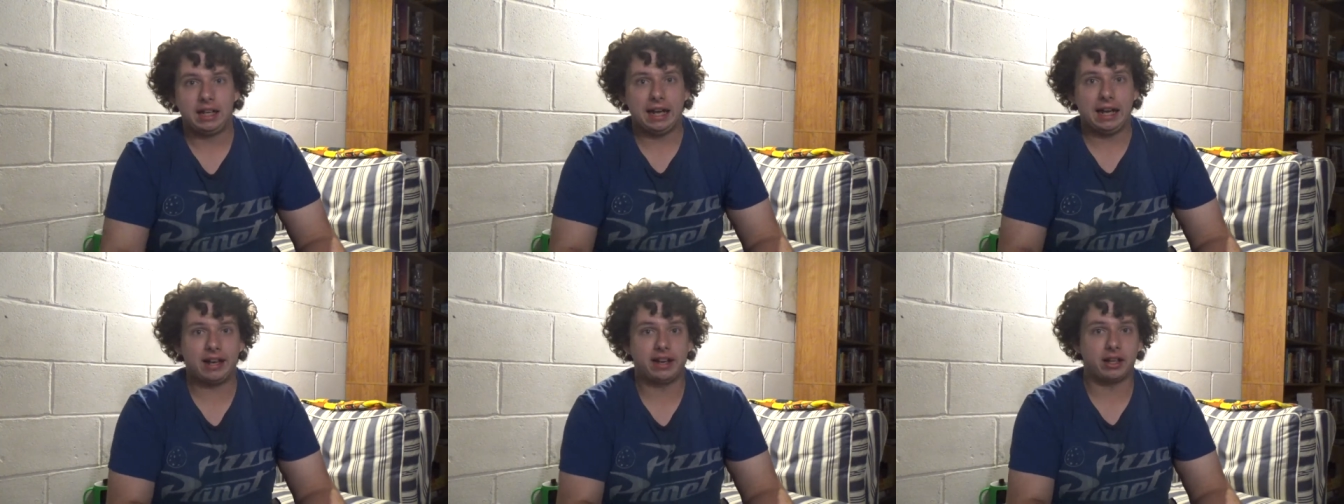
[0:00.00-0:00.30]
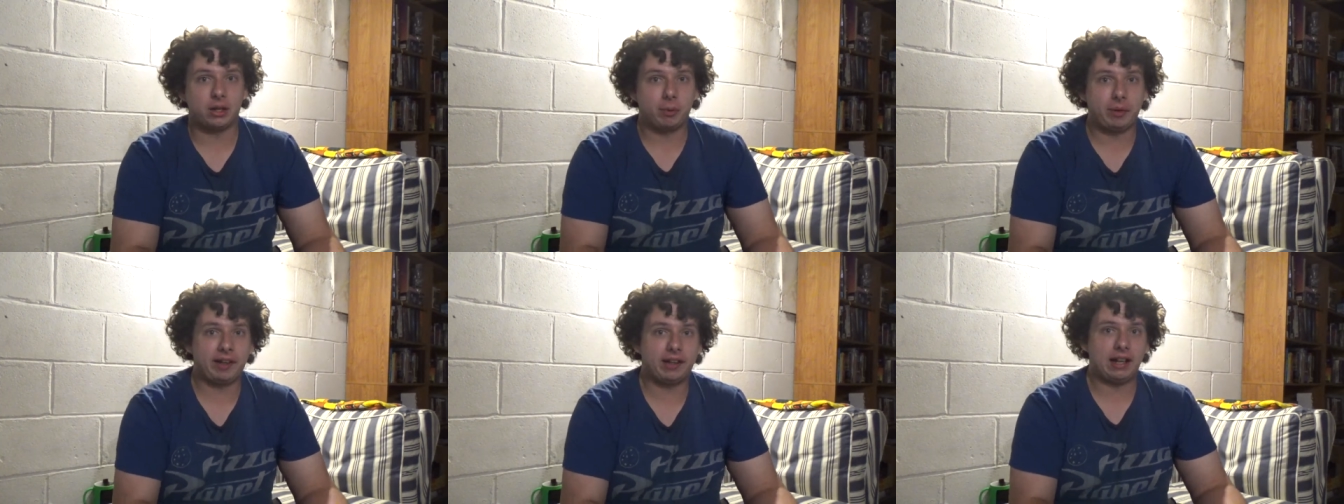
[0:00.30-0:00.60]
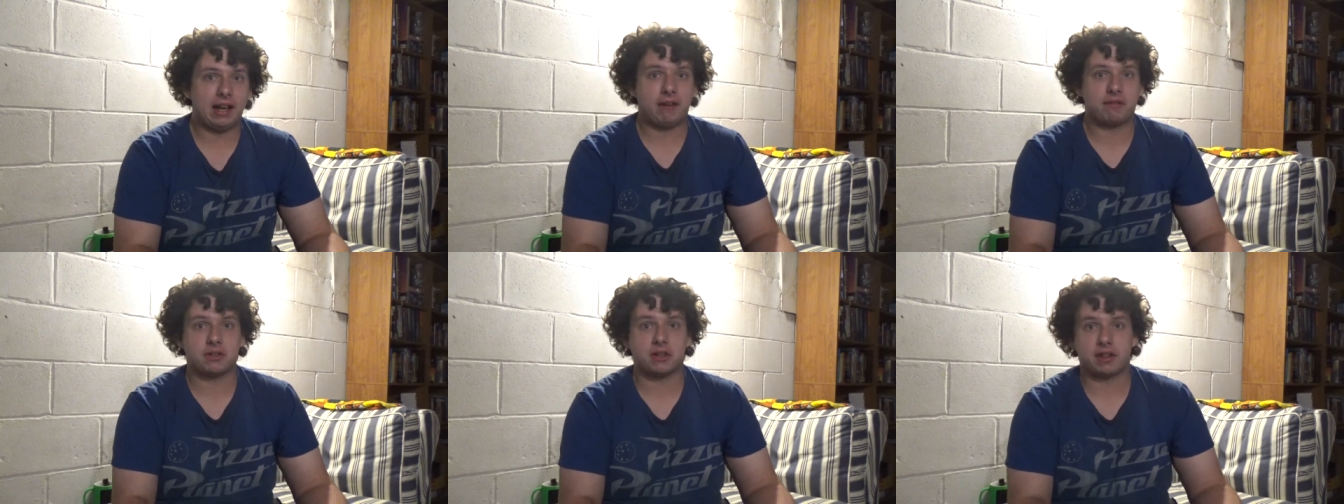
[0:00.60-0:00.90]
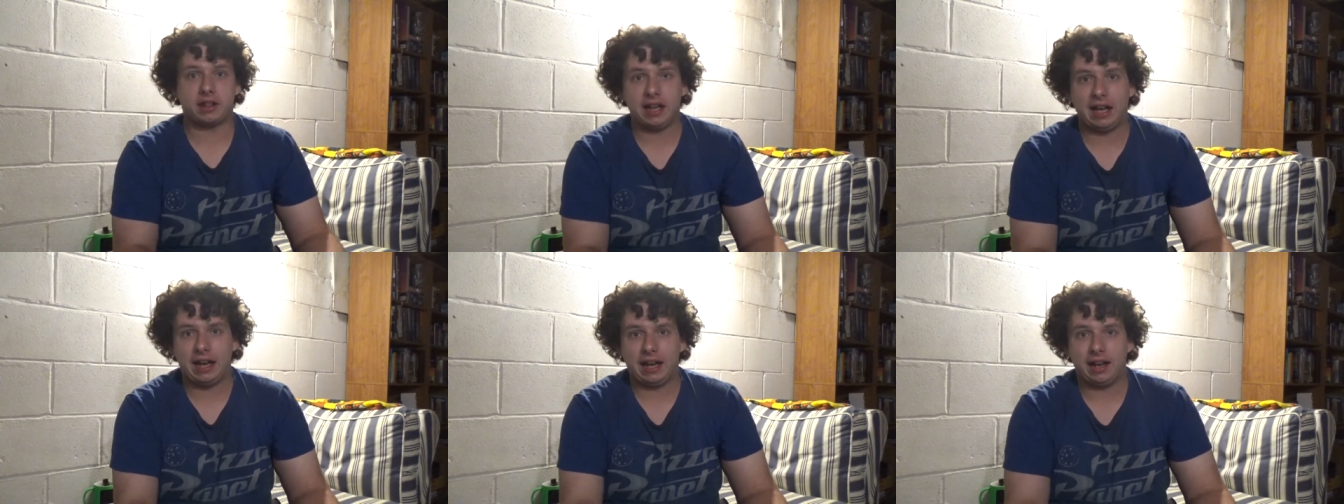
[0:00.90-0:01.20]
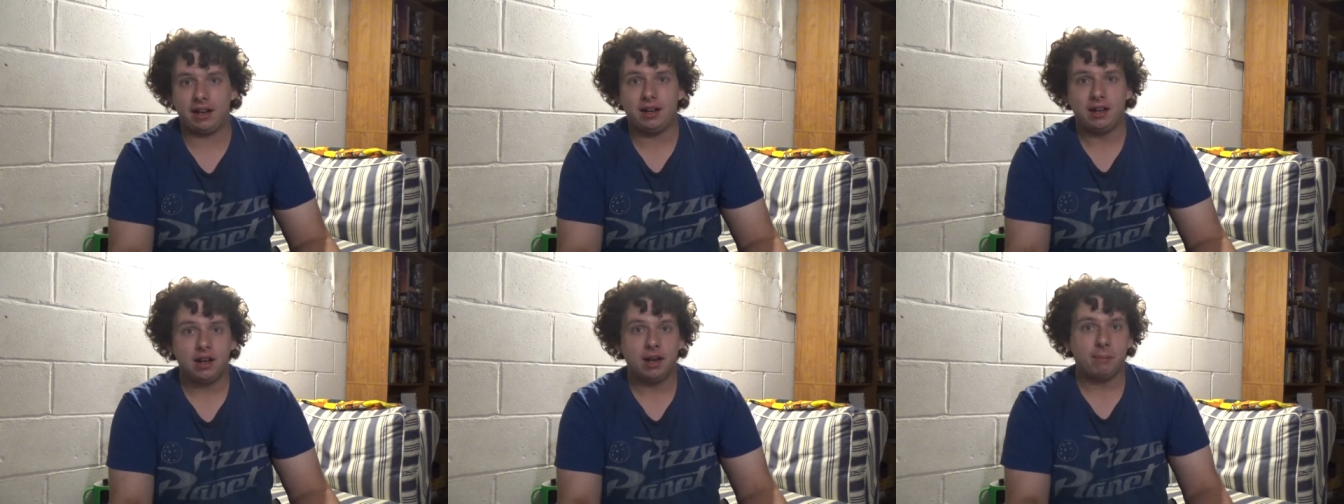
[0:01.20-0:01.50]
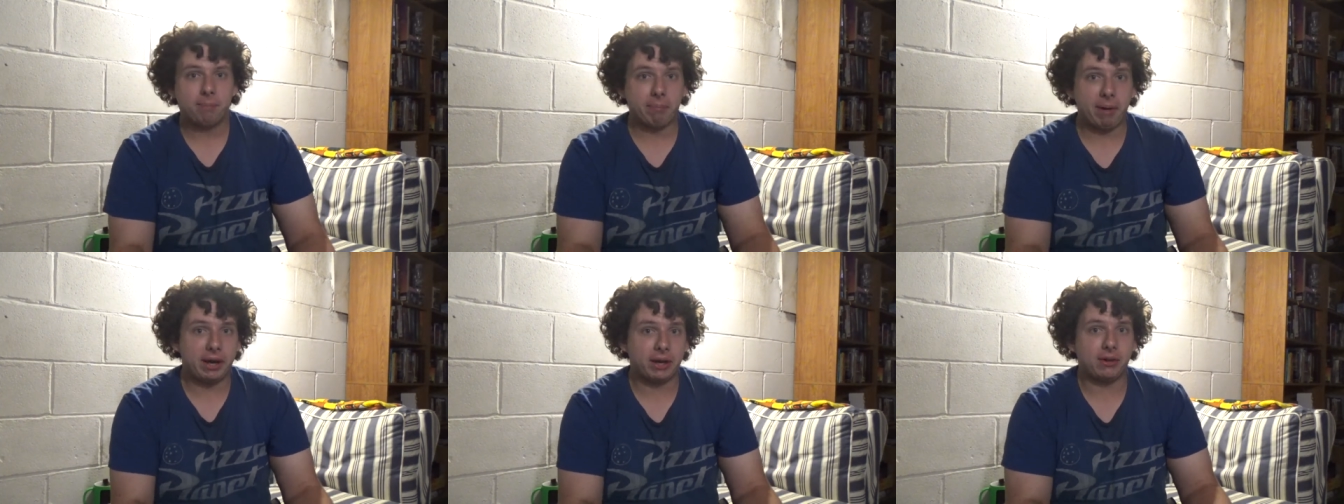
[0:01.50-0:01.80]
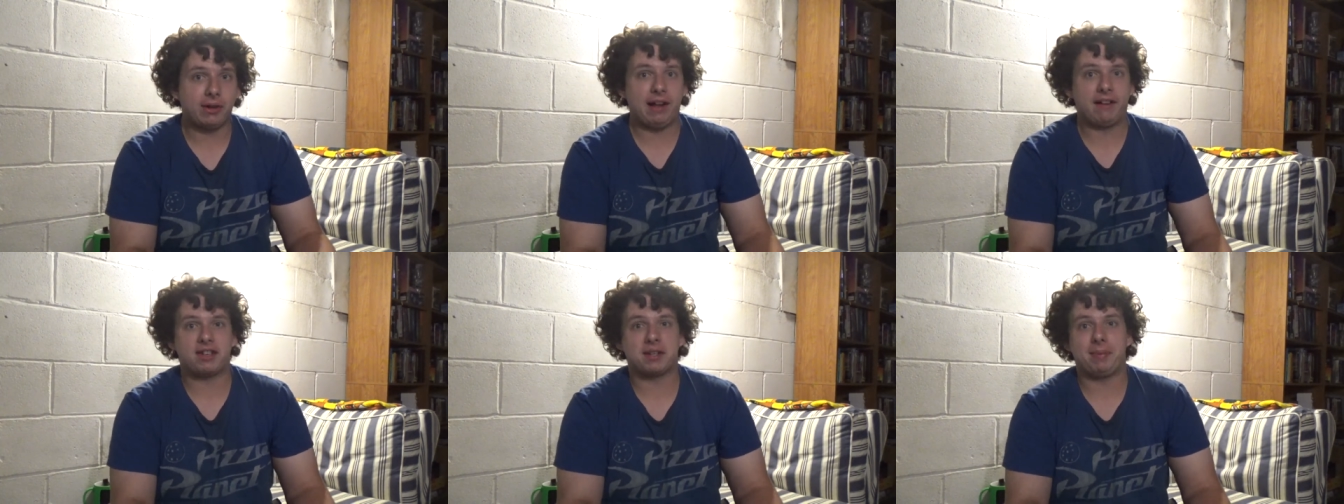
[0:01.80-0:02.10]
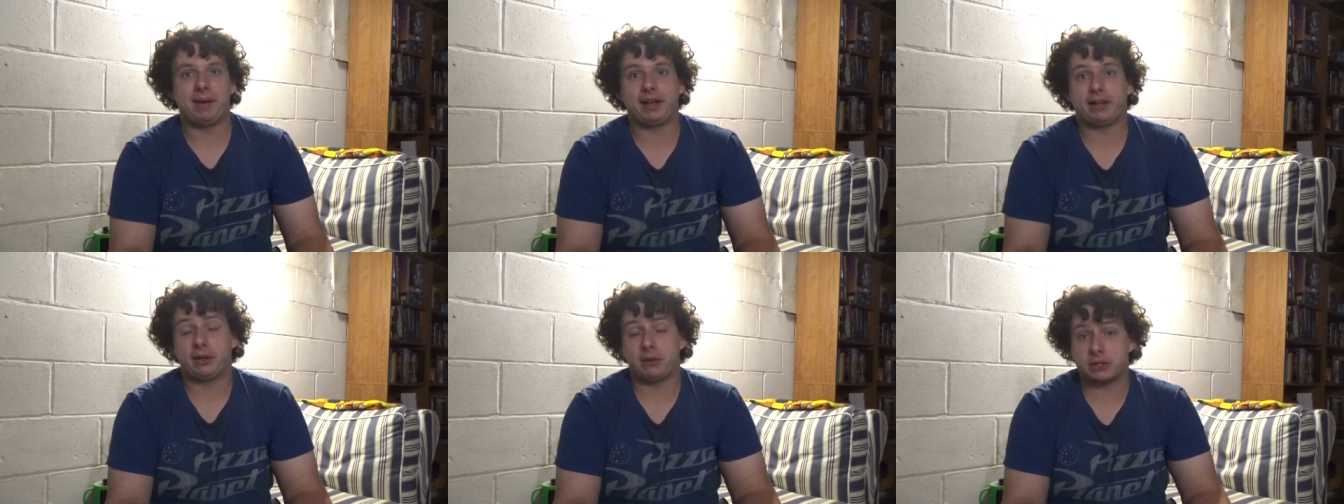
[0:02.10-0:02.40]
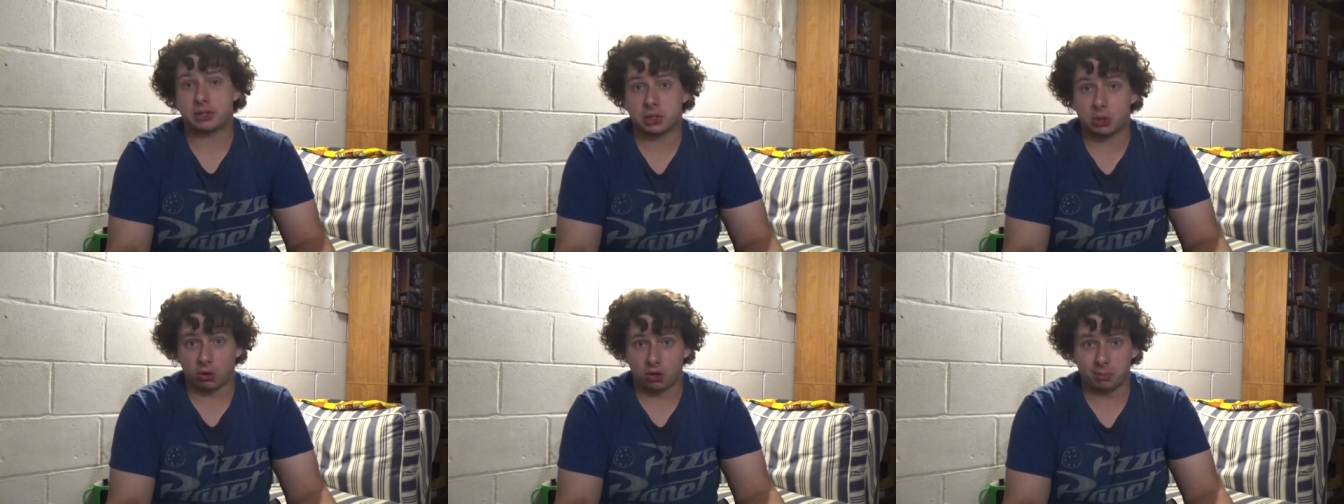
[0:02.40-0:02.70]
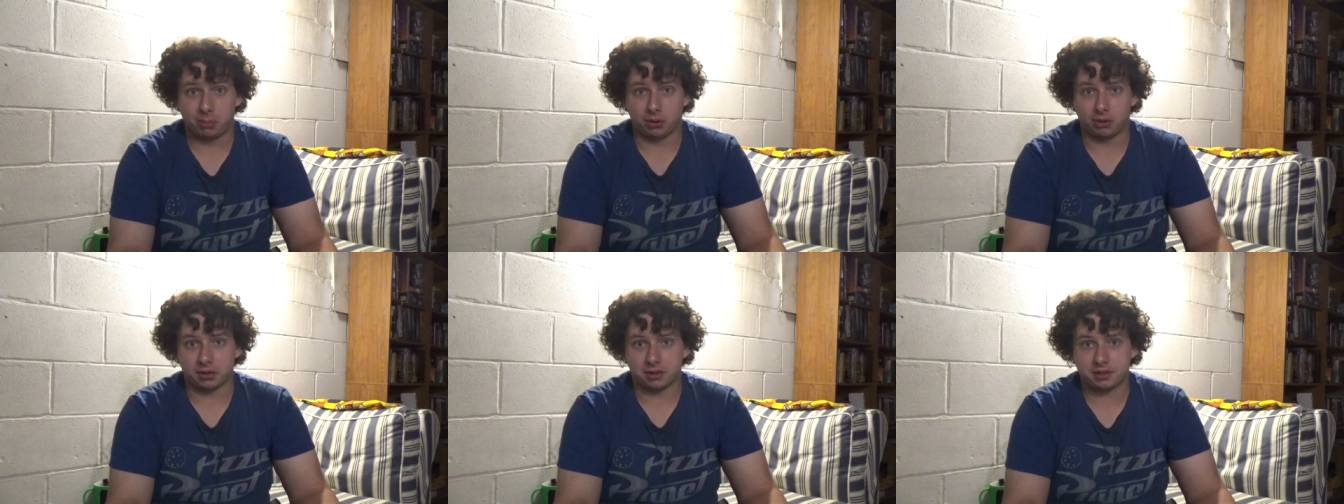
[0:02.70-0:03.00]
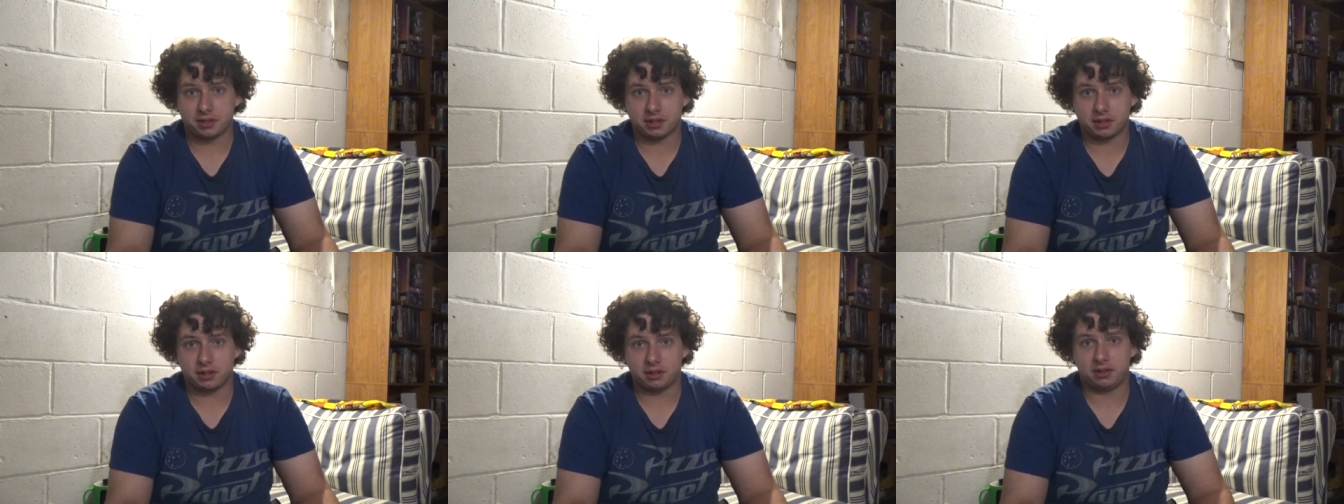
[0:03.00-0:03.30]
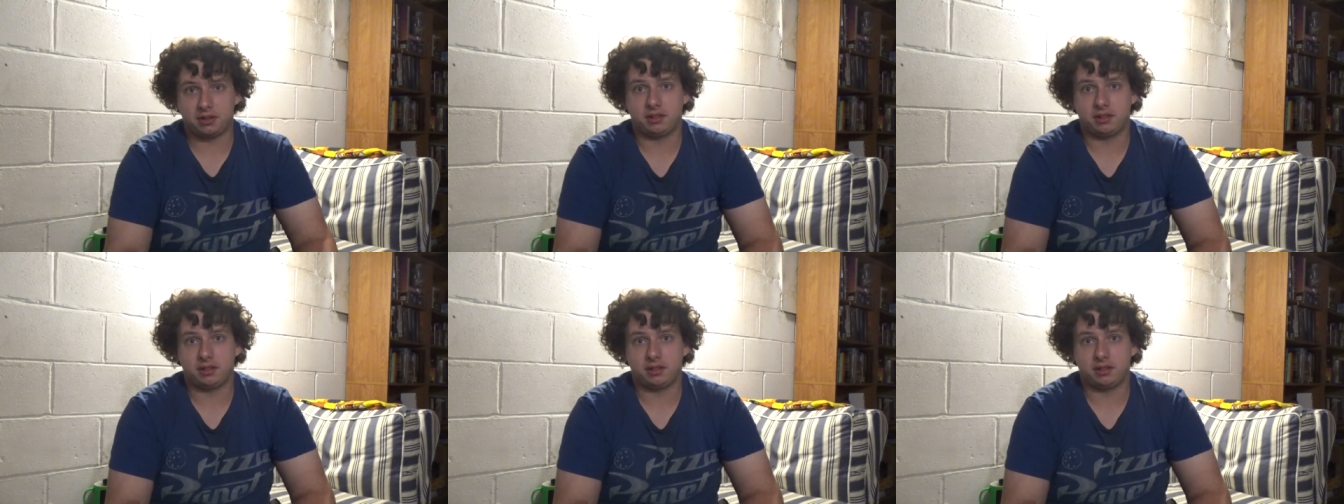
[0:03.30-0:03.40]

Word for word: and then the week after that, Mike will have to make new scoreboards.